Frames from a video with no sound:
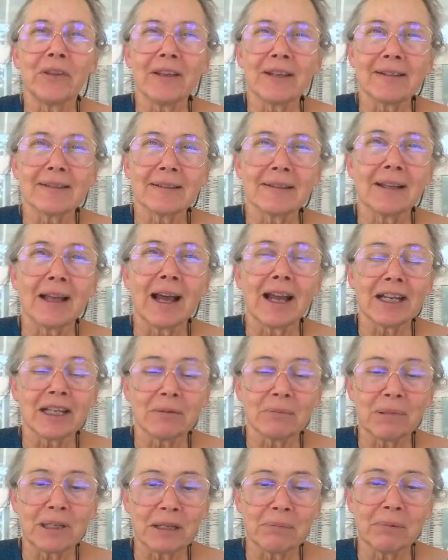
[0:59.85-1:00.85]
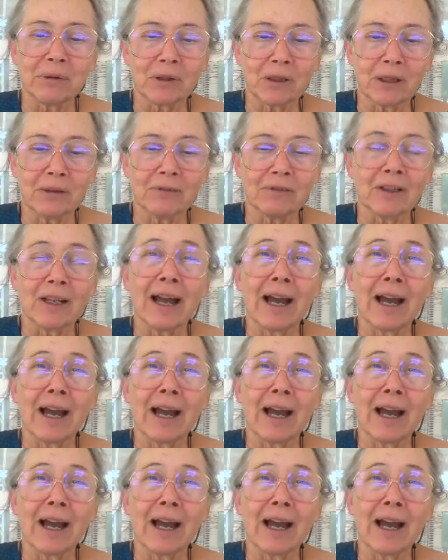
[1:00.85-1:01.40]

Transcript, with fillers: these lion people of